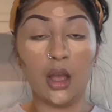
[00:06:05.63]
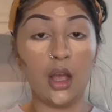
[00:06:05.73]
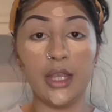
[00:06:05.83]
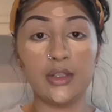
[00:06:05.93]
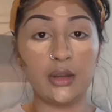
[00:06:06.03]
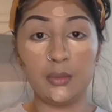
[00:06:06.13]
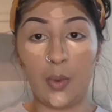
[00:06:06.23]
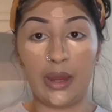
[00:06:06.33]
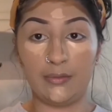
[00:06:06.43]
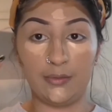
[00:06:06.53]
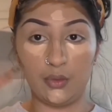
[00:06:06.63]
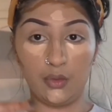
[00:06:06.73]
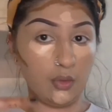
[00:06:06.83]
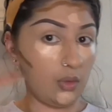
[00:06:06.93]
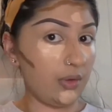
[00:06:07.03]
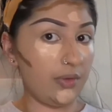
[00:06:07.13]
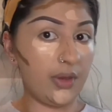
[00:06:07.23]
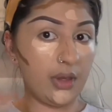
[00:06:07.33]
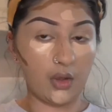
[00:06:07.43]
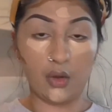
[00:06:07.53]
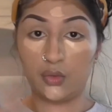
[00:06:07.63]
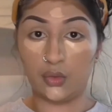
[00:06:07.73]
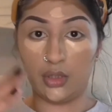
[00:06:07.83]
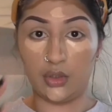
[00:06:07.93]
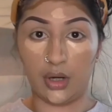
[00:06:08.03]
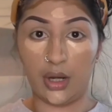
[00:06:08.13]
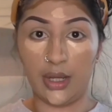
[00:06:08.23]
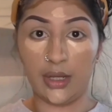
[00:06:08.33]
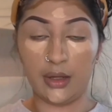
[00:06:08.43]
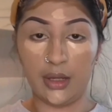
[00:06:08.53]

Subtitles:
I don't wait for the contour to dry.